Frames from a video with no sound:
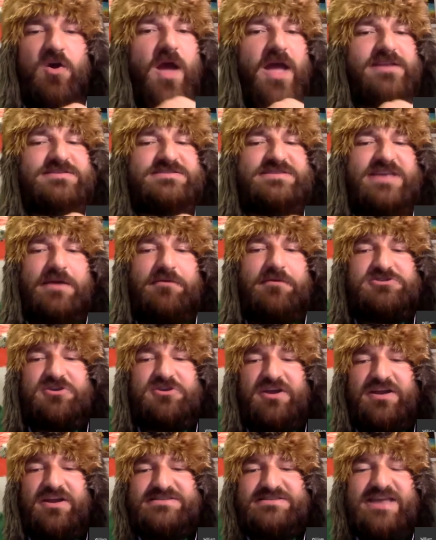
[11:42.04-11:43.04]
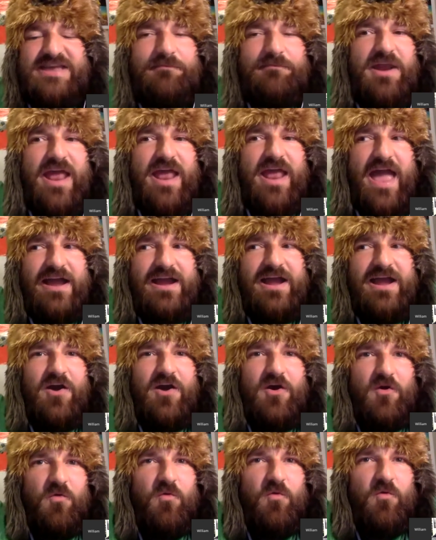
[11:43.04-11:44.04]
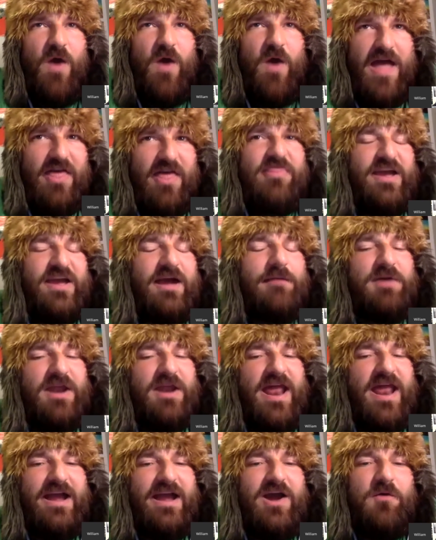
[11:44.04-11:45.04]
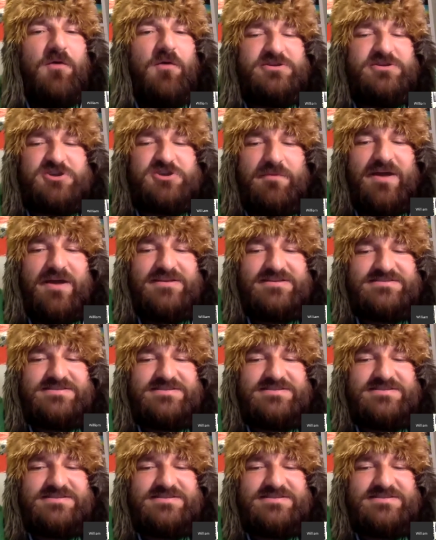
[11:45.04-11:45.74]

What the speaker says: ahead and say what you're going to say. I'm going to echo. I think I'm going to echo what you're about to say.